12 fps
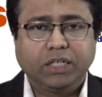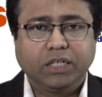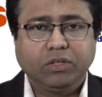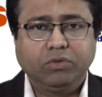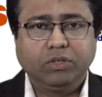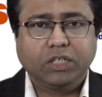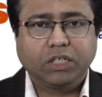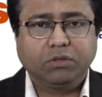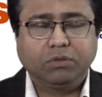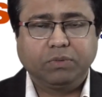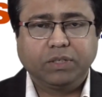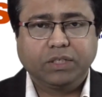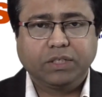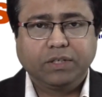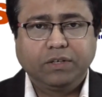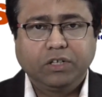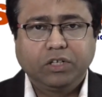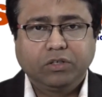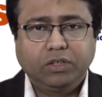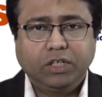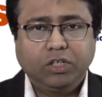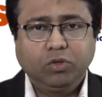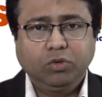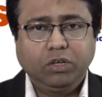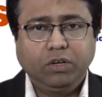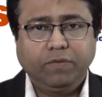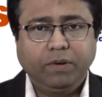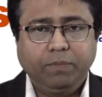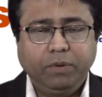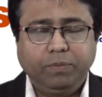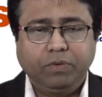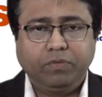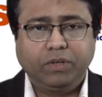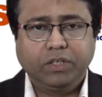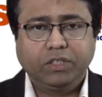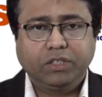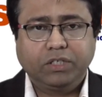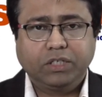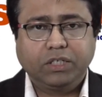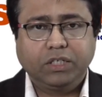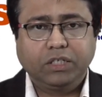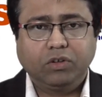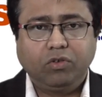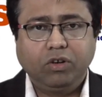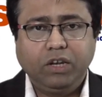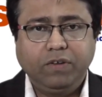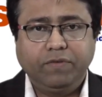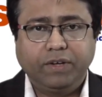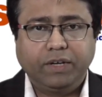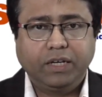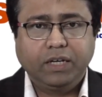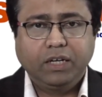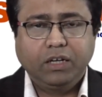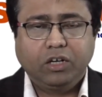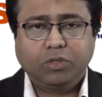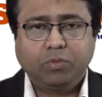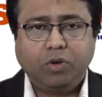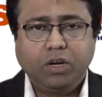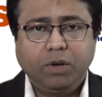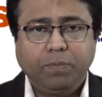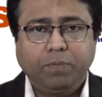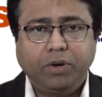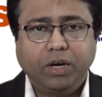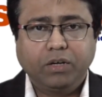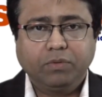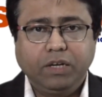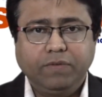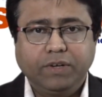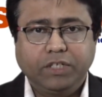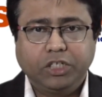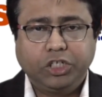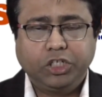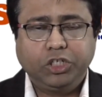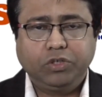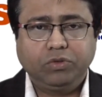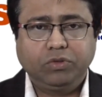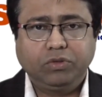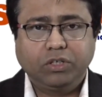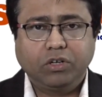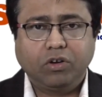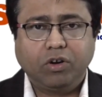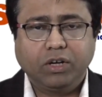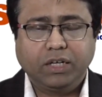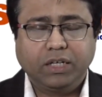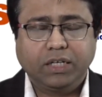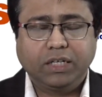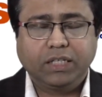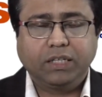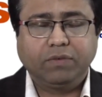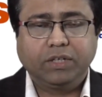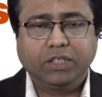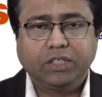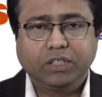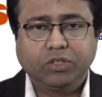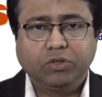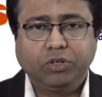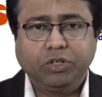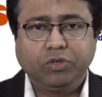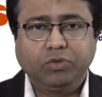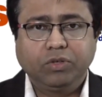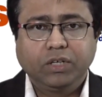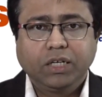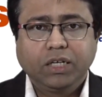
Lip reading: and do his experiments. So there are two different people. One is studying the whole liver, a small part of the liver as a tissue in an organ. Another one is going to